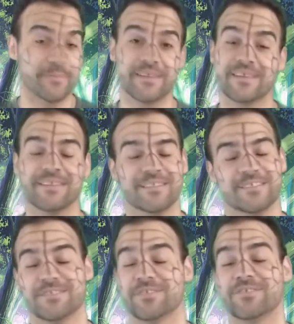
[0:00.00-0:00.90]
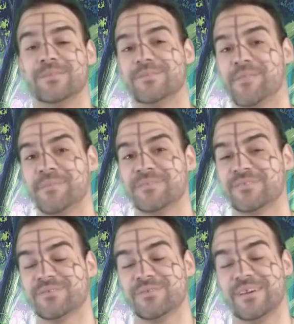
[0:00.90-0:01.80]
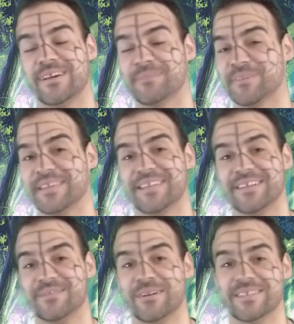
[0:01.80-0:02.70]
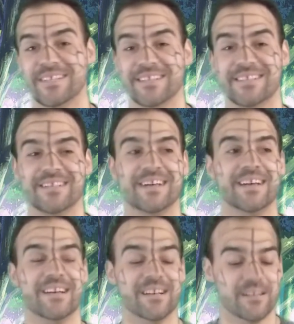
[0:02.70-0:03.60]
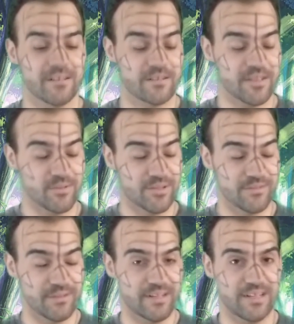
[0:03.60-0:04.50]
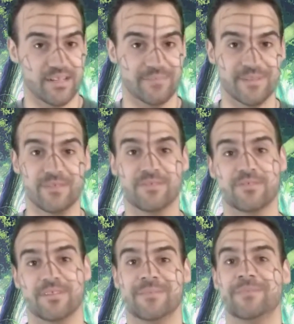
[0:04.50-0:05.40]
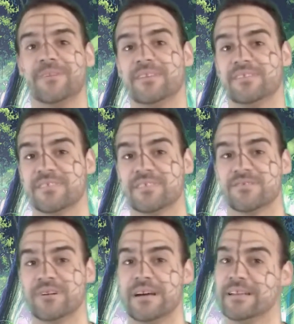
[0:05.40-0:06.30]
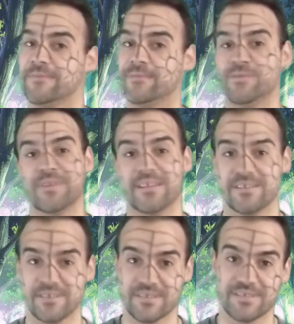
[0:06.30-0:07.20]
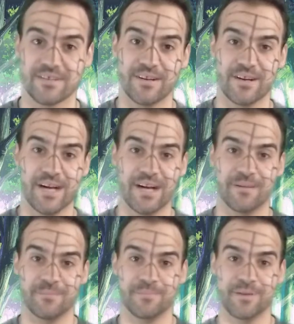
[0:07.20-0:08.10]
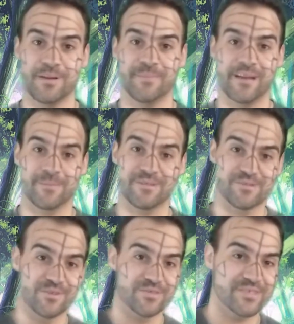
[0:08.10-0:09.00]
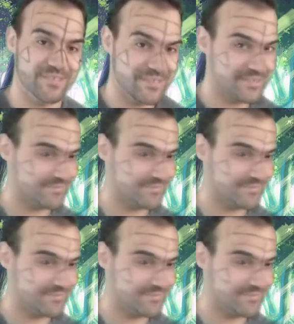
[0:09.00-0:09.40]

I'm gonna kill this Jigglypuff. I'm gonna kill it one day. Okay, well, I'm gonna go clean my face and try a different location. So, be right back, Bistros.